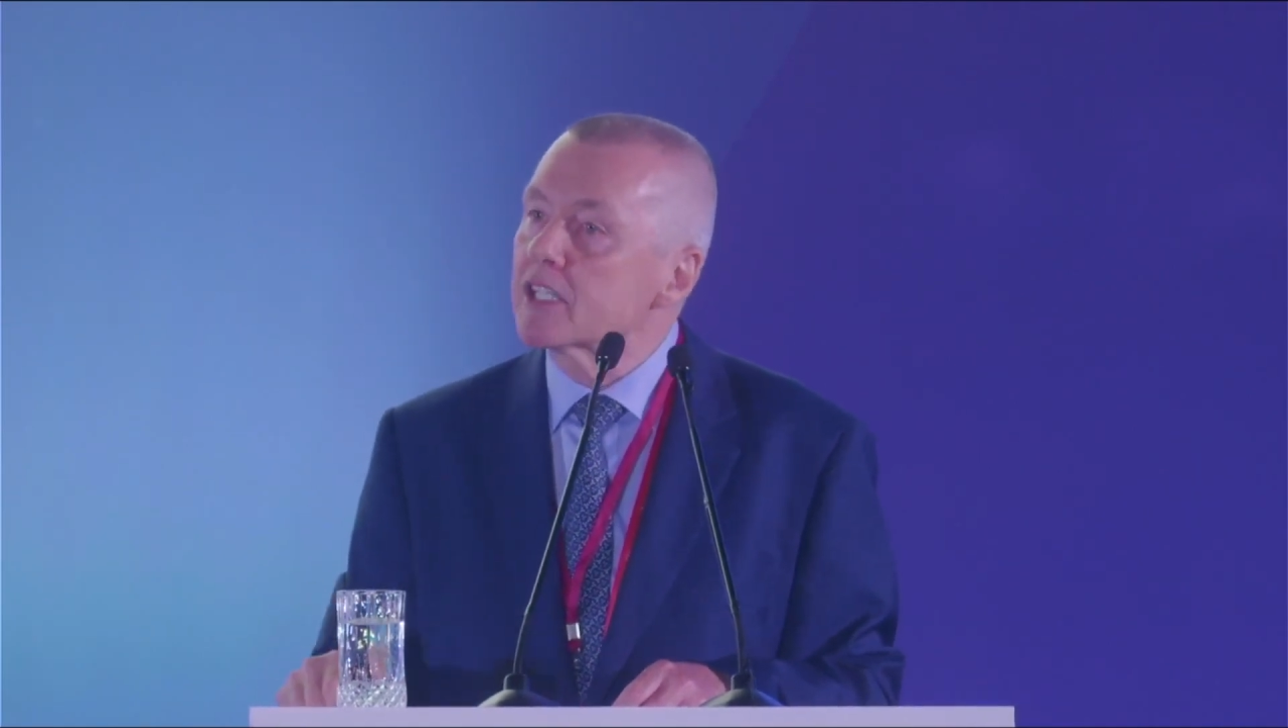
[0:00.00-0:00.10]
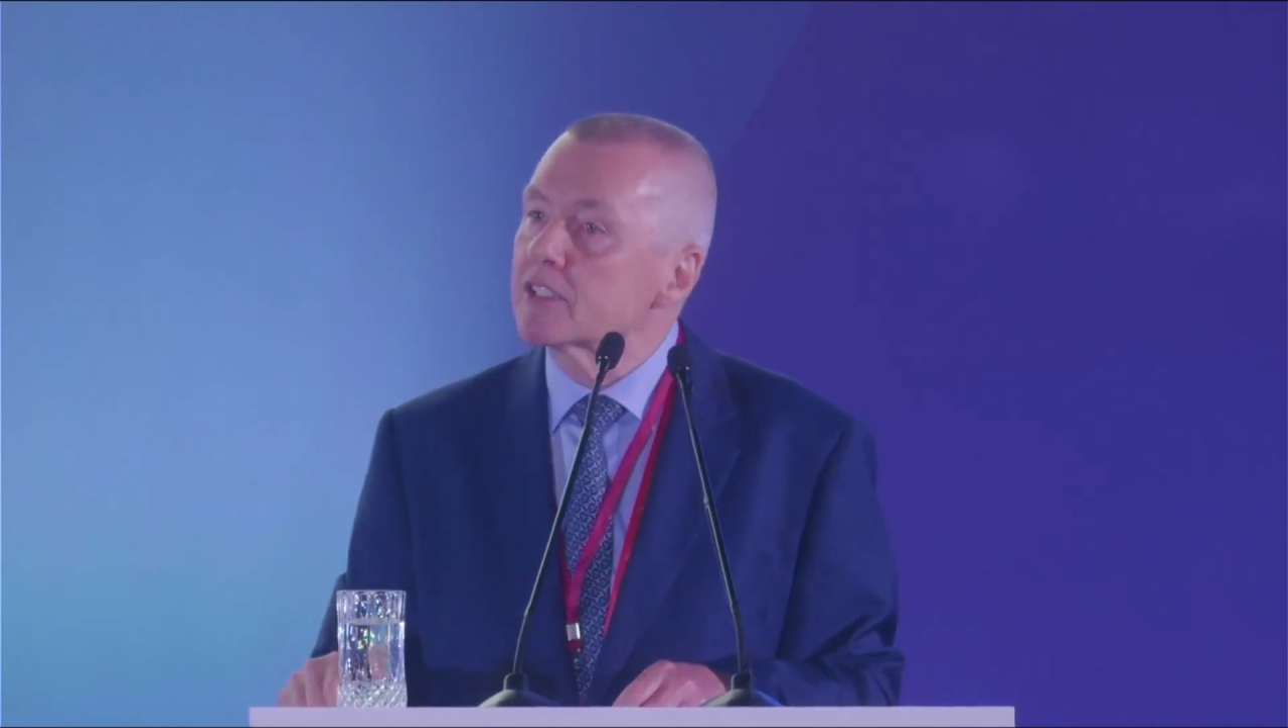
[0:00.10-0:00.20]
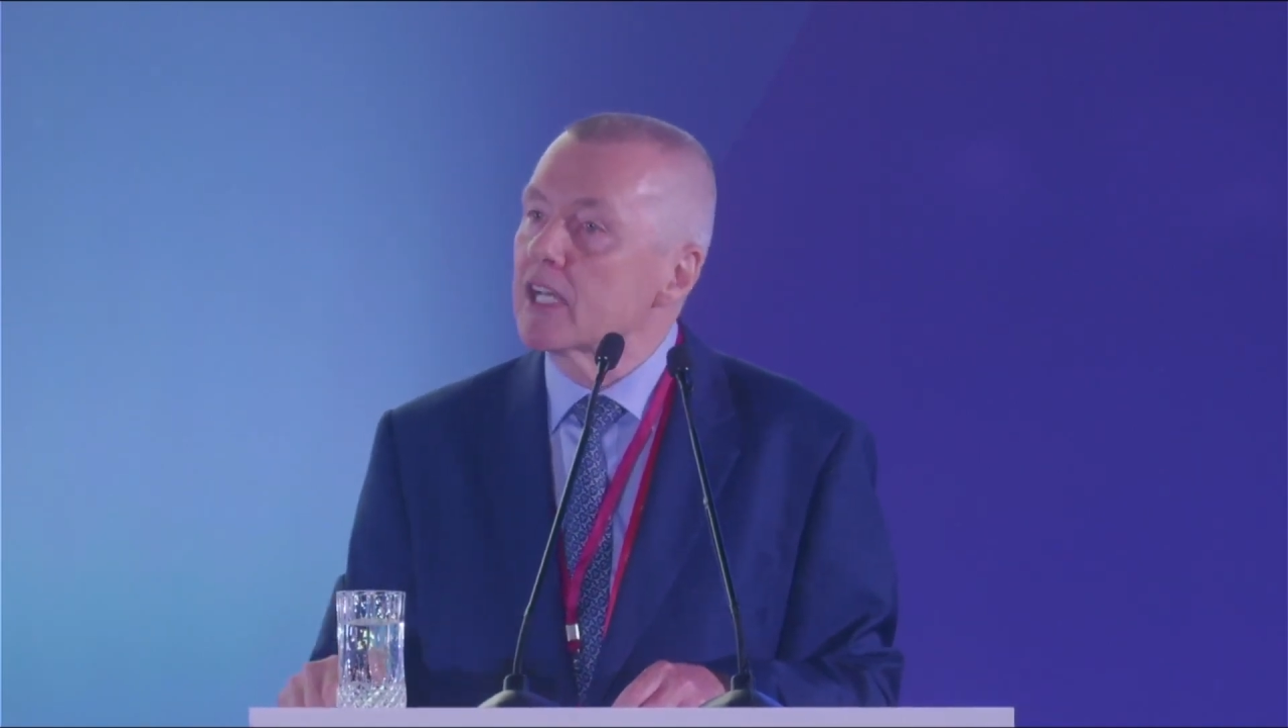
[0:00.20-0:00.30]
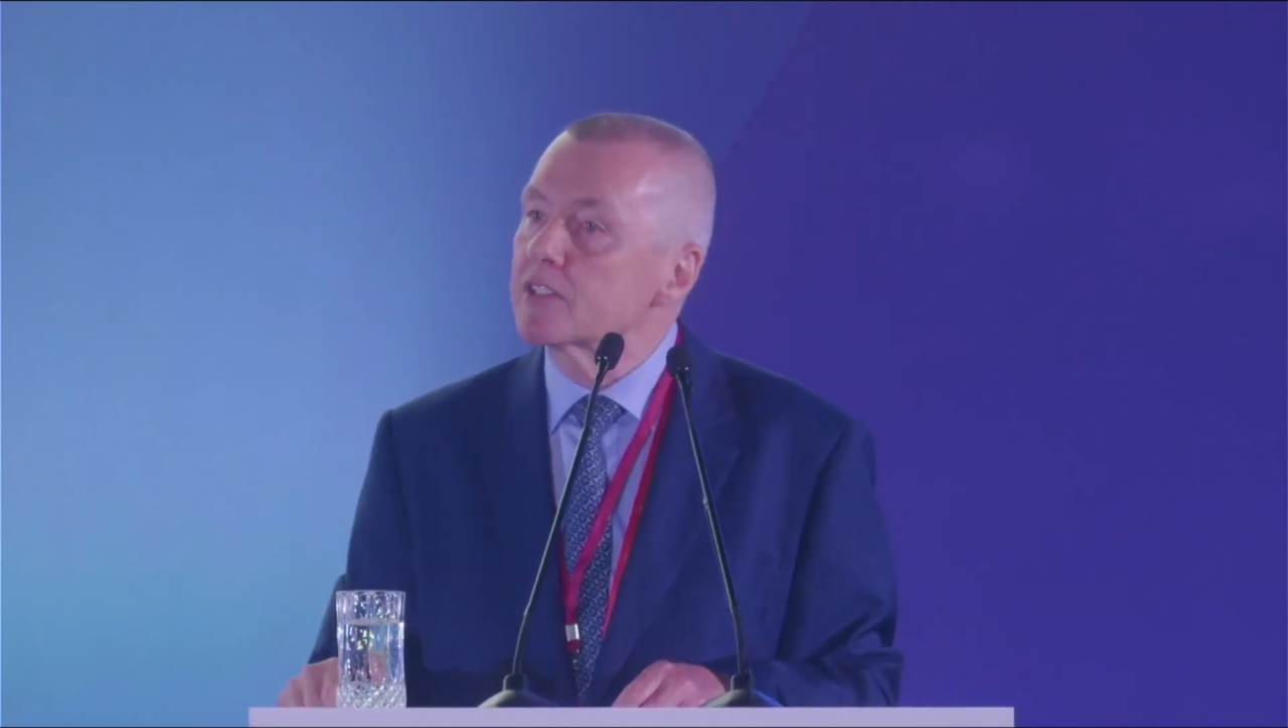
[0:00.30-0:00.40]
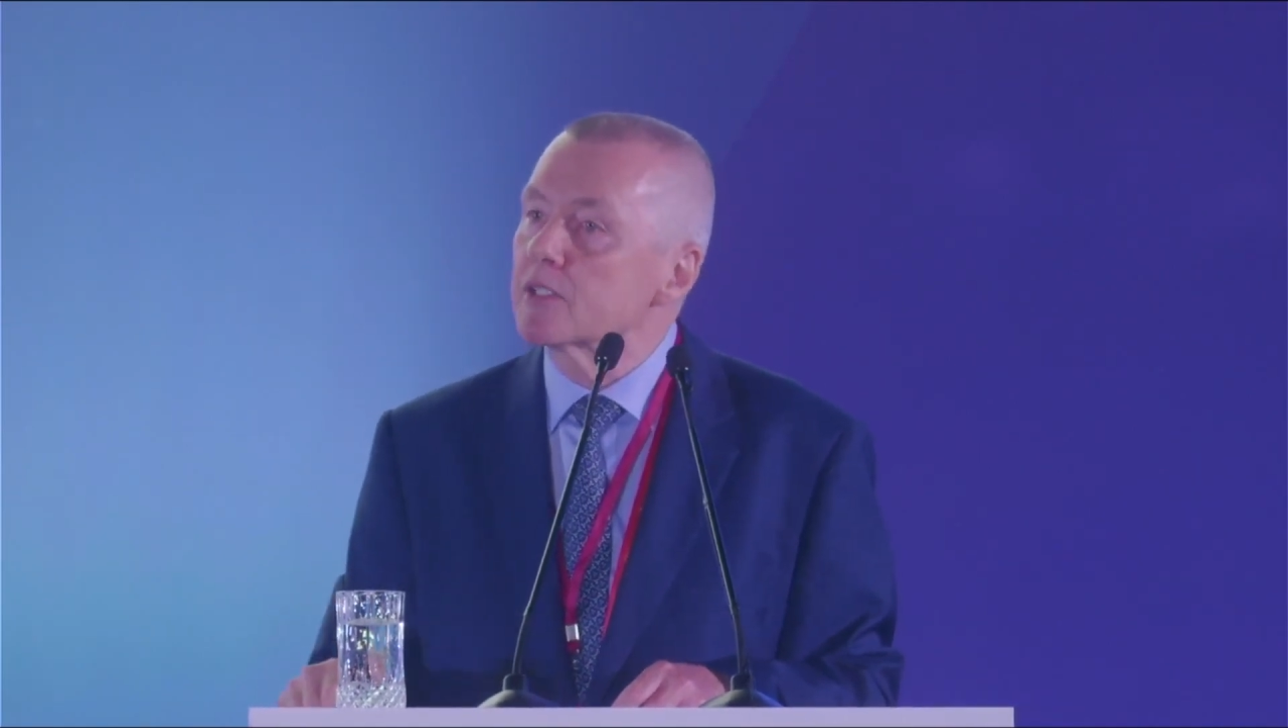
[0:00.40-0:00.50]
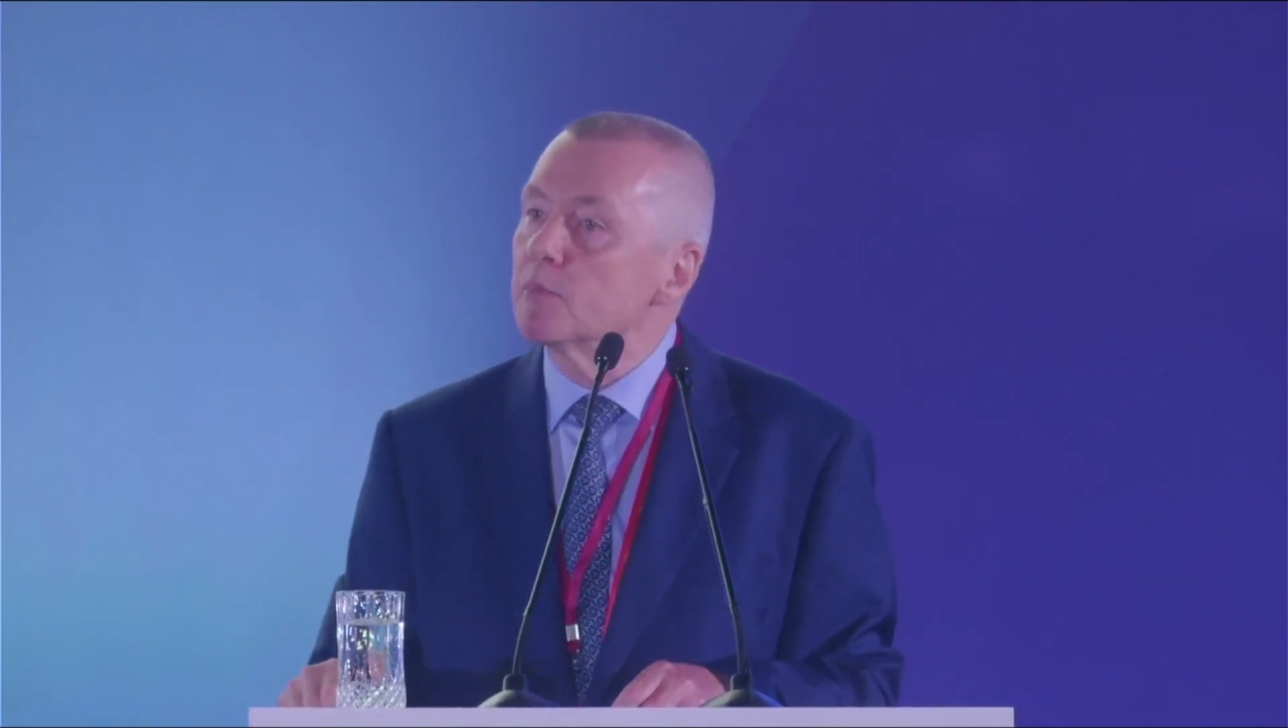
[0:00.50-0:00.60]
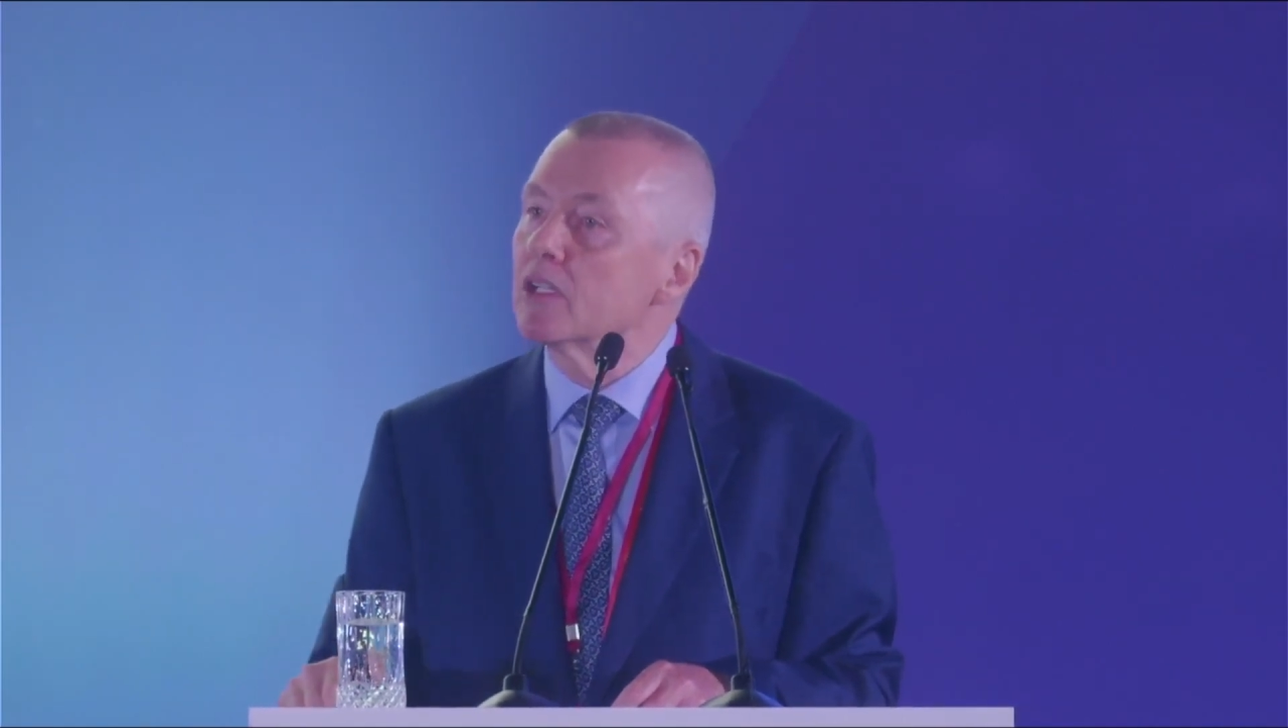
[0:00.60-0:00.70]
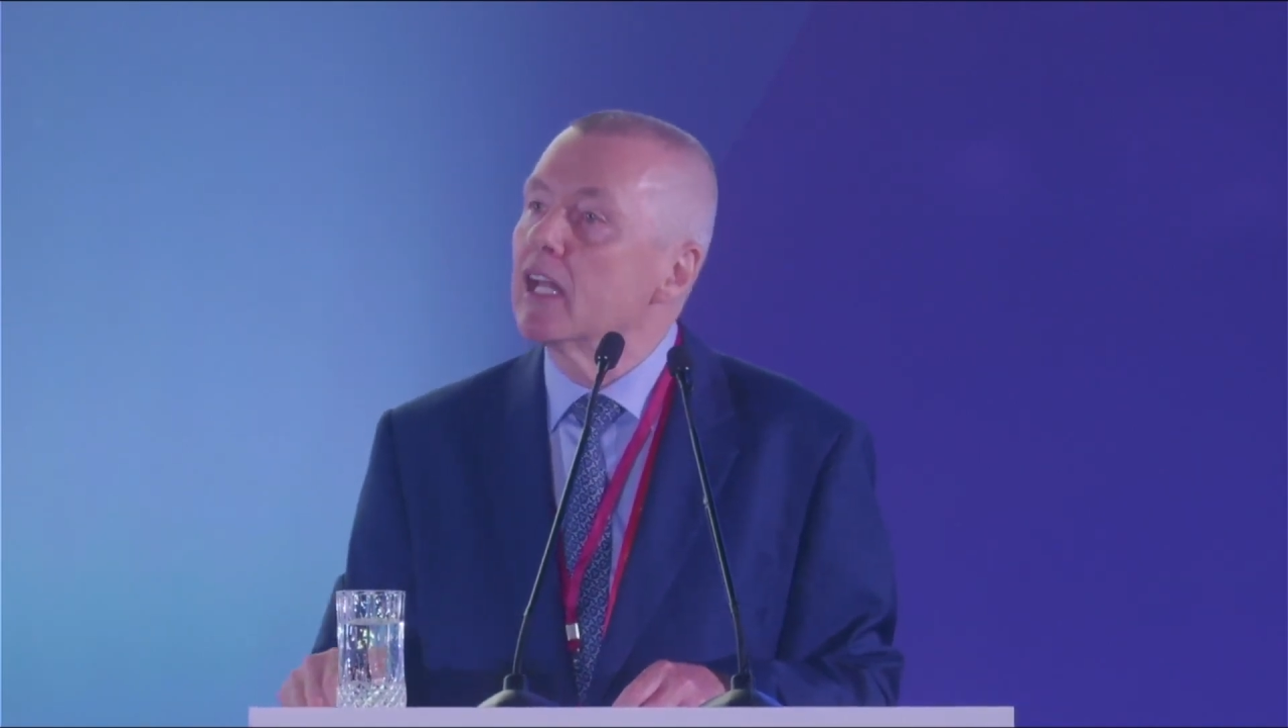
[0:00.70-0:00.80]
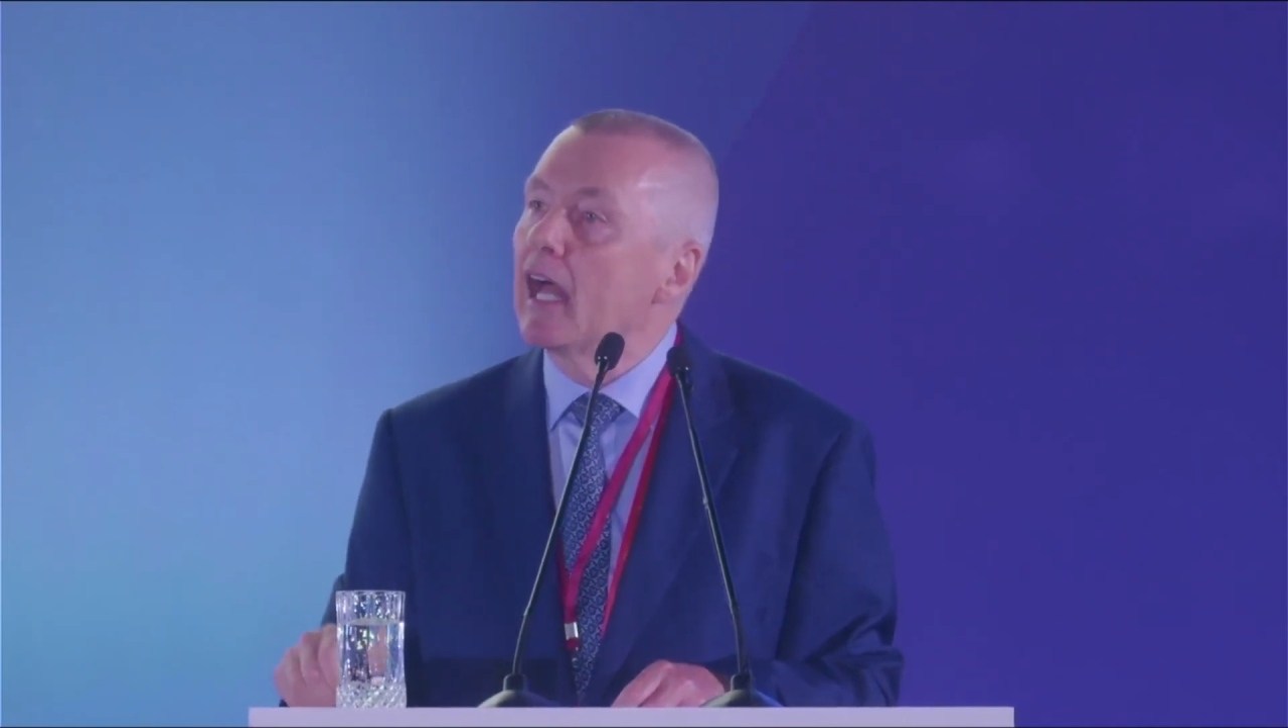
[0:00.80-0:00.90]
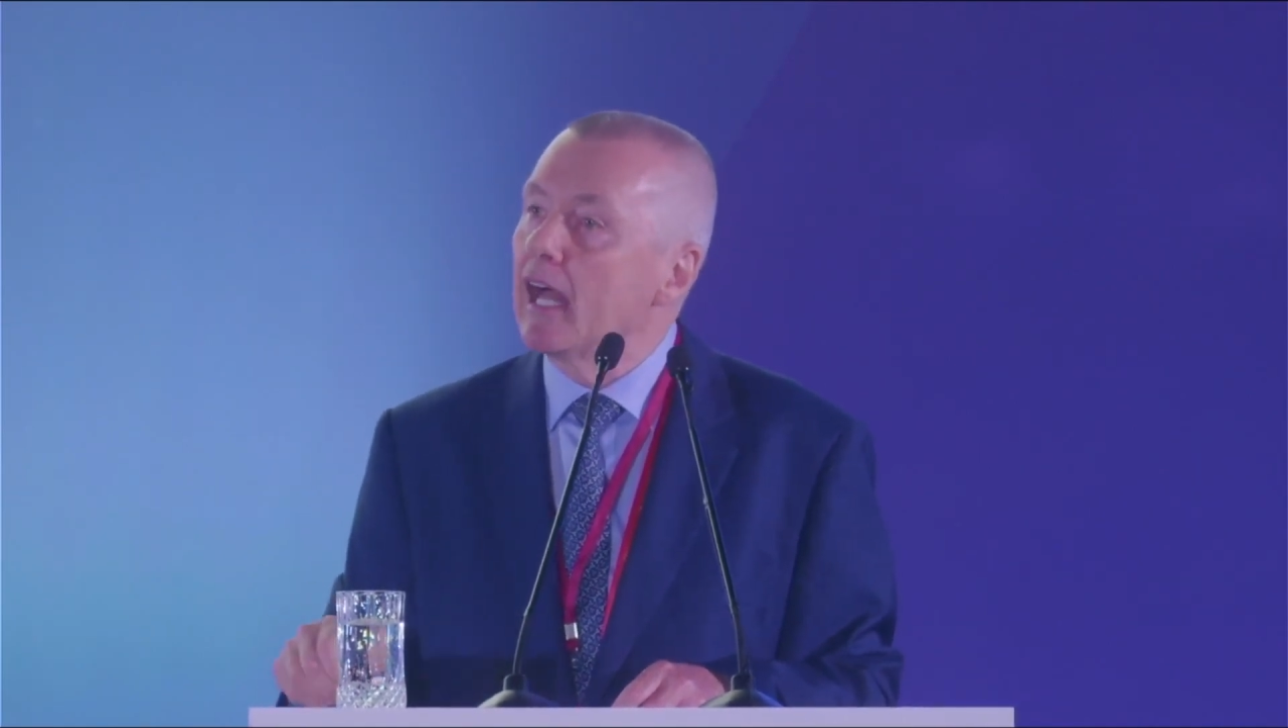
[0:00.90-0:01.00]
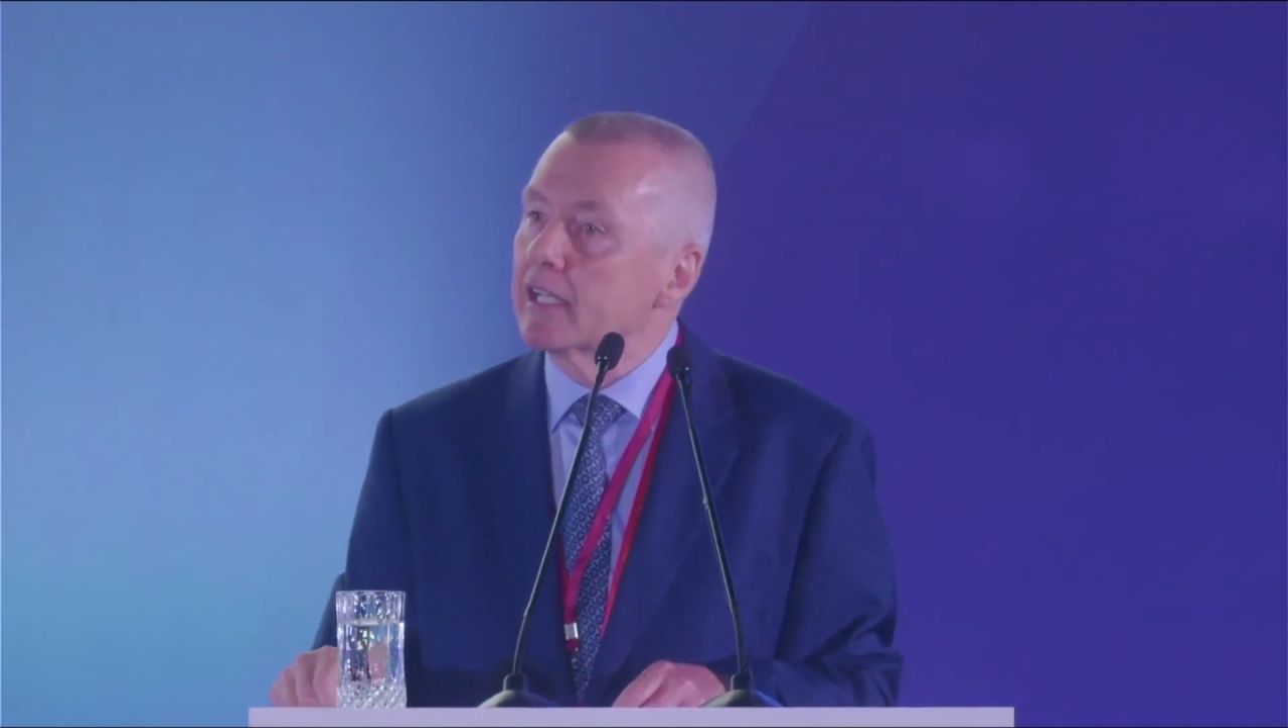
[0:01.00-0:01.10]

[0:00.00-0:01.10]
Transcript: accessible,